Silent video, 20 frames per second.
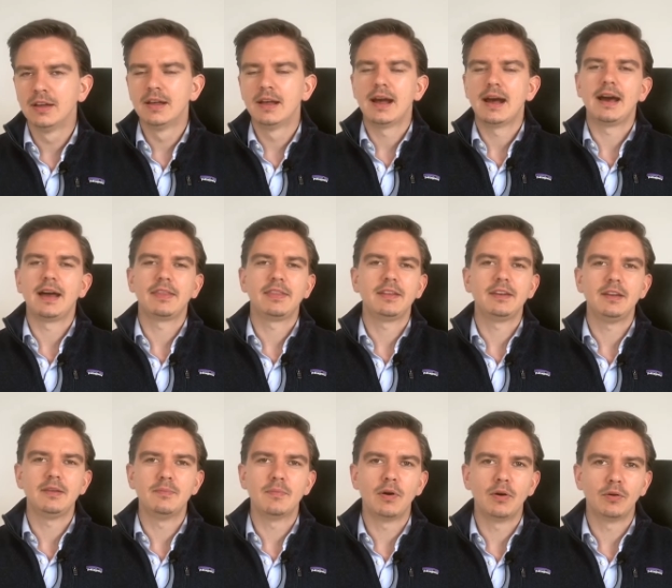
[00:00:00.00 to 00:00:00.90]
I think the
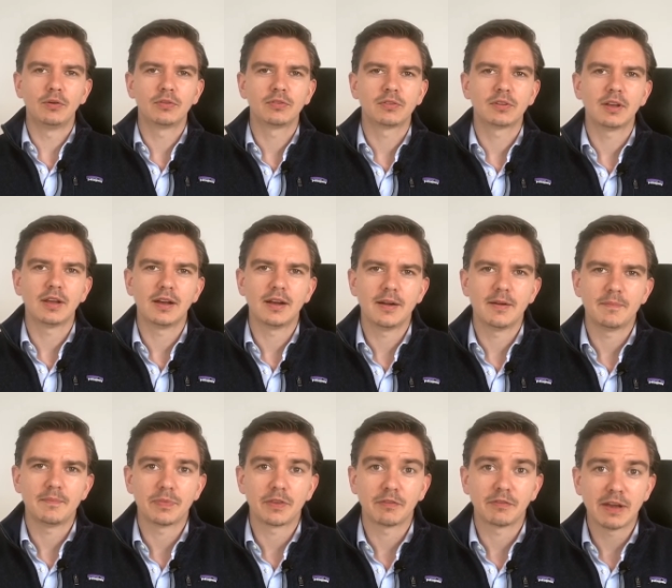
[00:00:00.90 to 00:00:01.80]
most
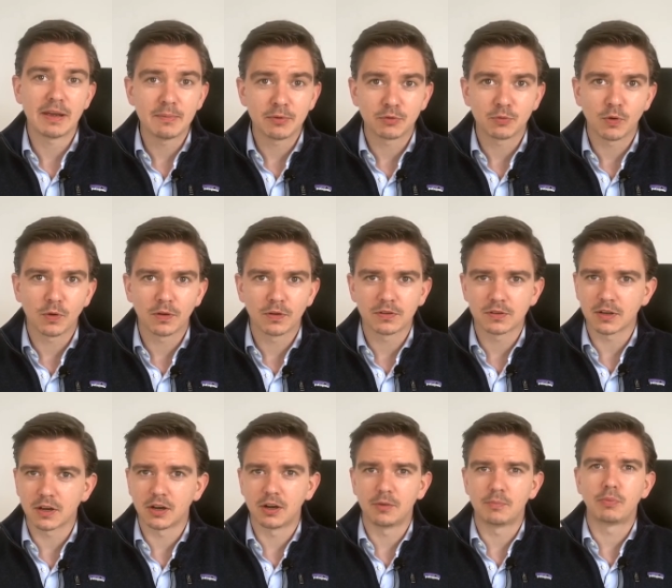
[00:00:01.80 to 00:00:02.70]
famous ones
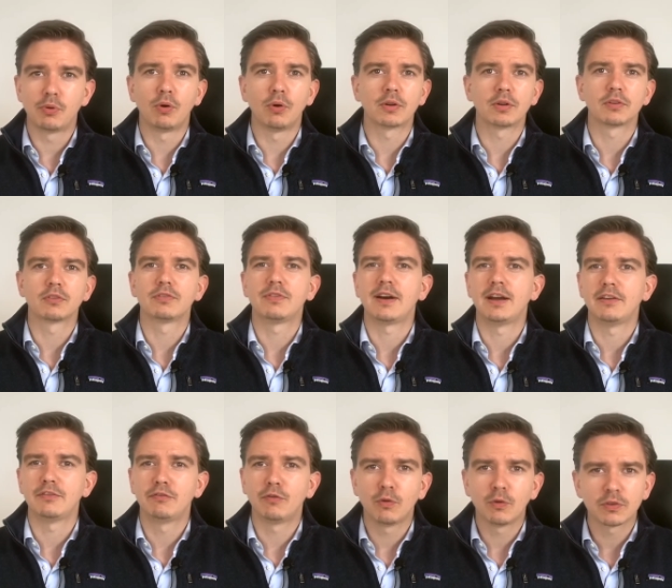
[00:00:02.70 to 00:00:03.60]
are Porter's 5
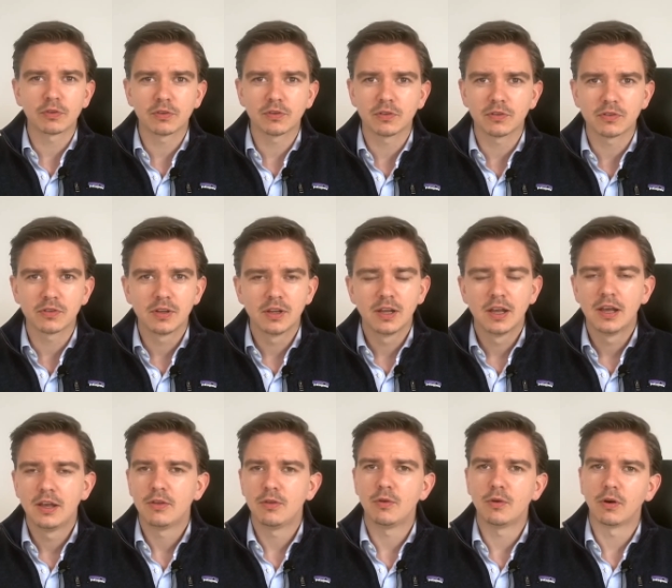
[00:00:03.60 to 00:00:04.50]
Forces.
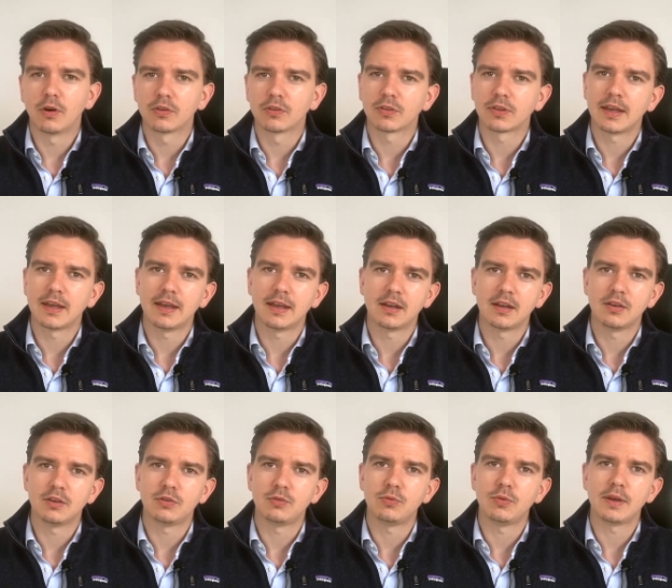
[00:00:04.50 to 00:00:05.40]
You also can
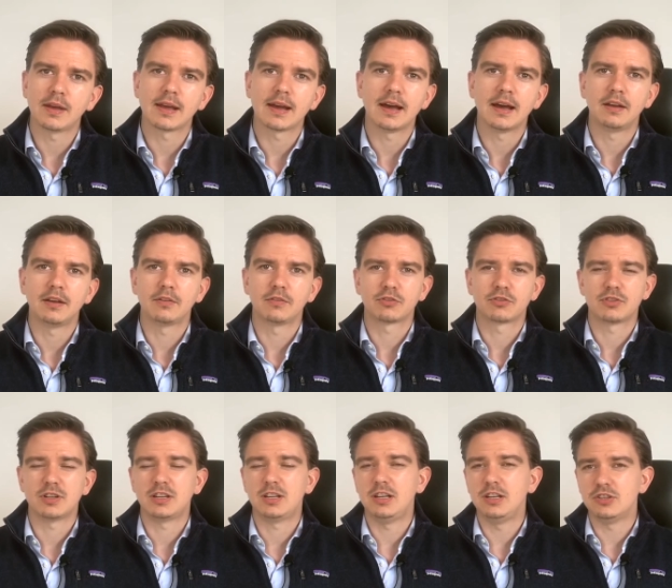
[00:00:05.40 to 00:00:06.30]
do a kind of
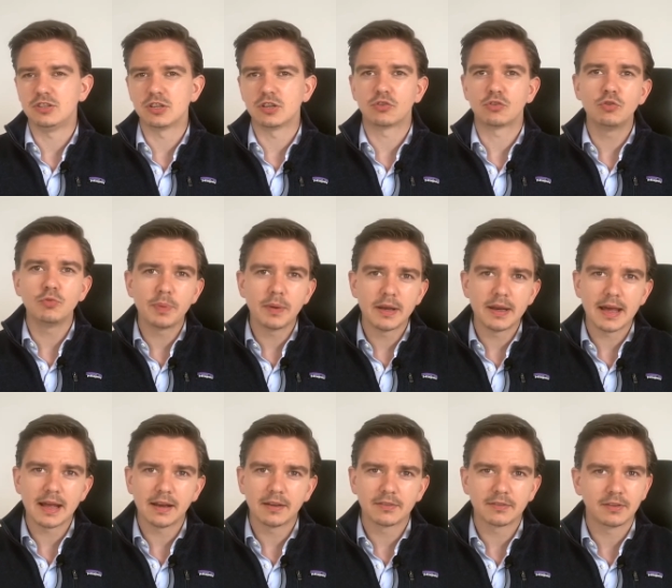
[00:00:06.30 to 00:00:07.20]
strategic group
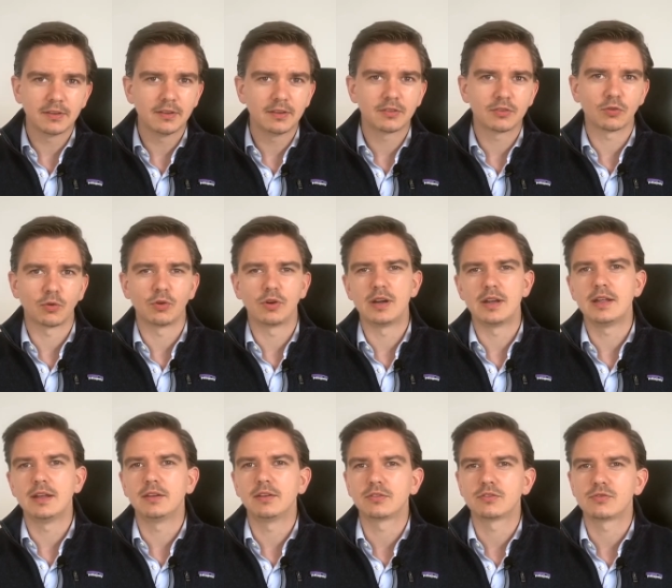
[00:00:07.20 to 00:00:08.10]
analysis or an
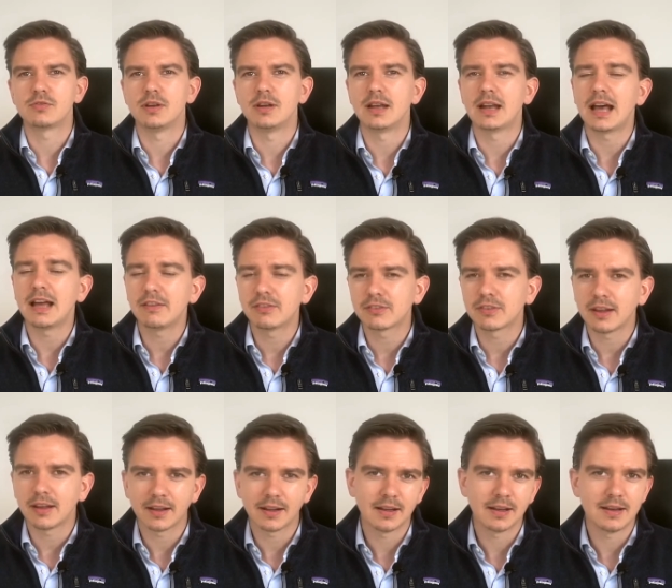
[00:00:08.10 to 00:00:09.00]
industry life
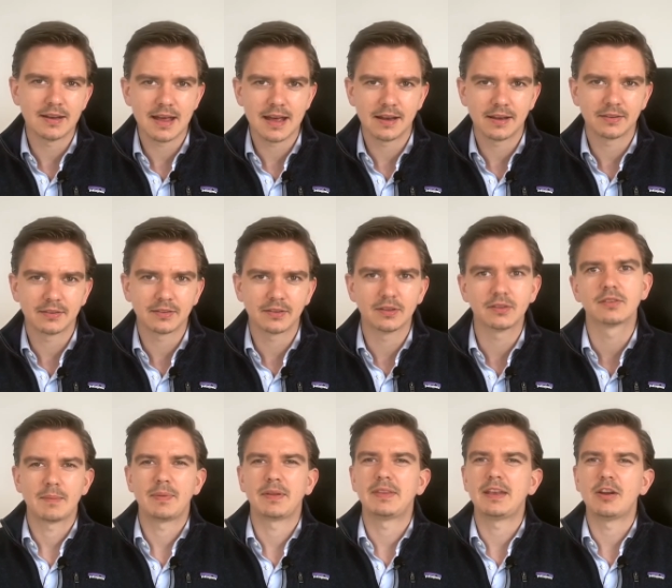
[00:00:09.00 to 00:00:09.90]
cycle analysis,
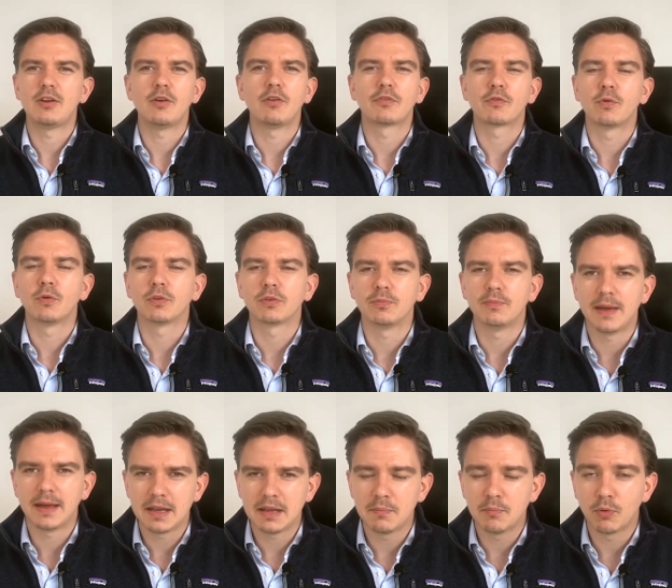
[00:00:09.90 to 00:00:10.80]
but there are of course
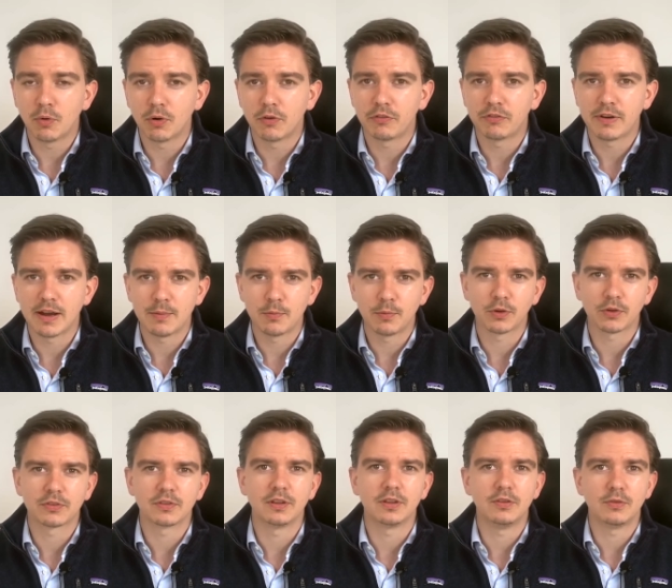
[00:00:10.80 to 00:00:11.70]
many more frameworks
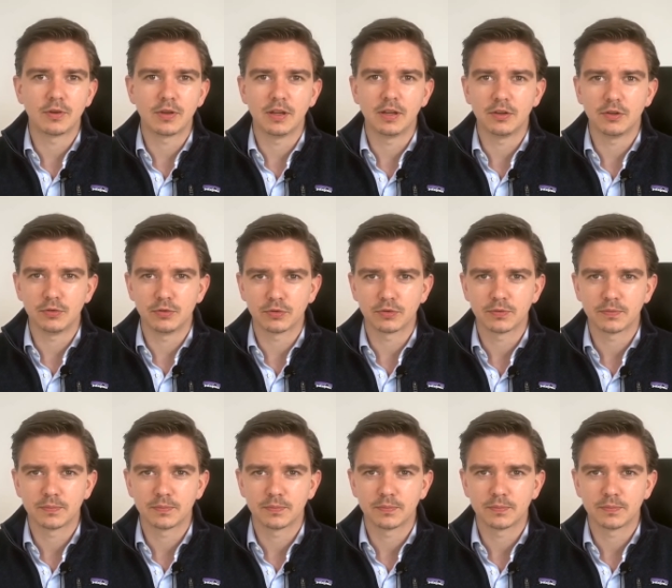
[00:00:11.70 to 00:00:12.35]
that you can use.